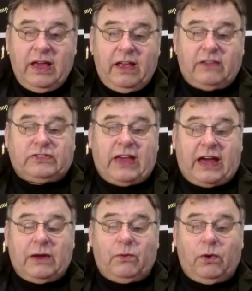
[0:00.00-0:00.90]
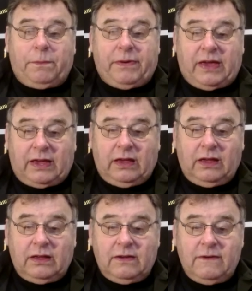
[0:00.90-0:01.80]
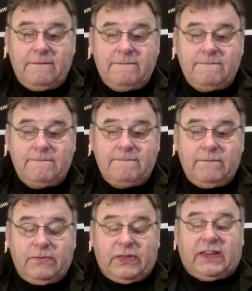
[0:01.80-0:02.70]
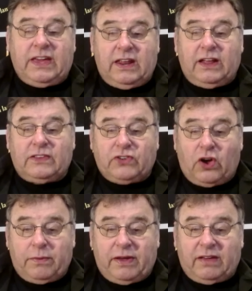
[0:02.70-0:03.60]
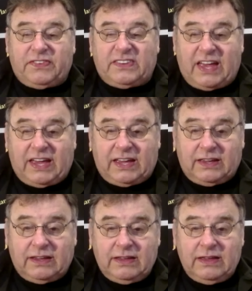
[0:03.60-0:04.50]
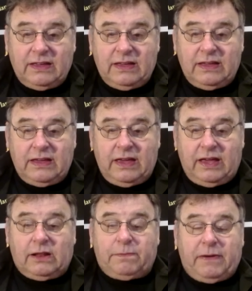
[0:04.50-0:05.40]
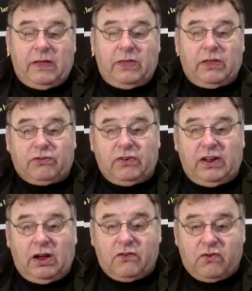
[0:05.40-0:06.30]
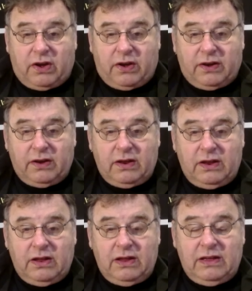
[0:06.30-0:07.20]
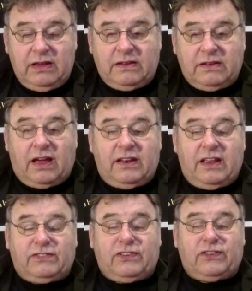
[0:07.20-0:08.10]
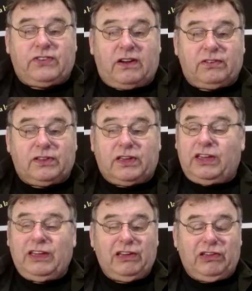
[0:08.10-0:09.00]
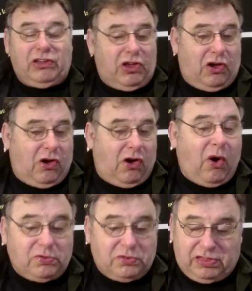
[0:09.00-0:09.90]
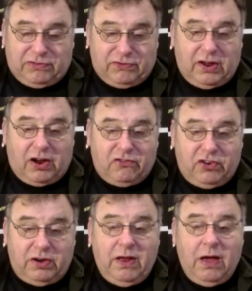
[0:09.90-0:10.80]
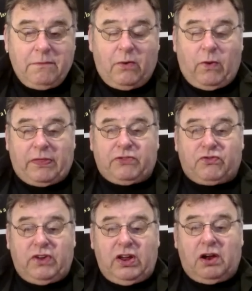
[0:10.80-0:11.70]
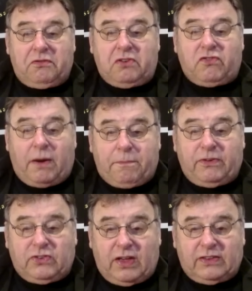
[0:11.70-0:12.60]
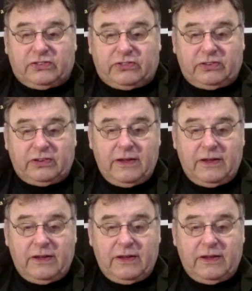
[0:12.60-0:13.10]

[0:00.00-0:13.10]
is that it will be the Gideon's army of the day. It'll be the 300 not necessarily only 300, but what 300 represents